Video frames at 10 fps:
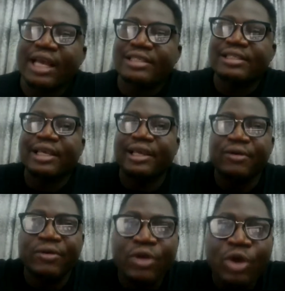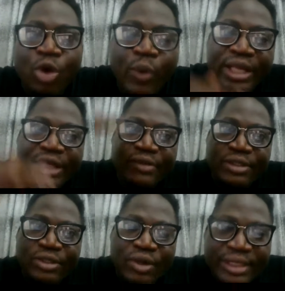scale where the
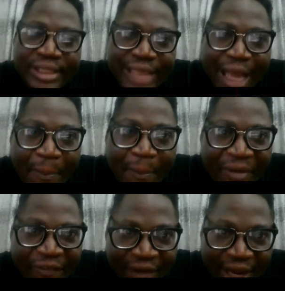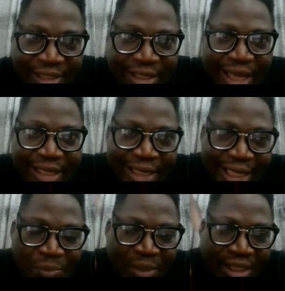result is amplified and the
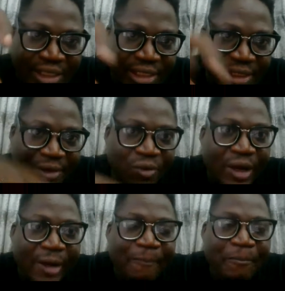expense is lower.